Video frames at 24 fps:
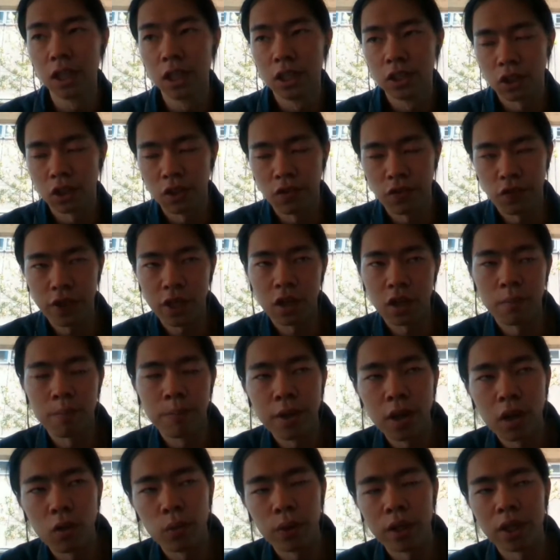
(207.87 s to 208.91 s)
So if we
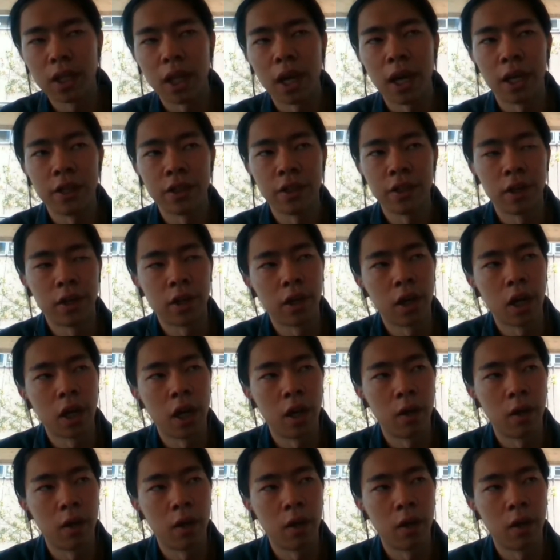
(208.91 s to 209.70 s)
compare with other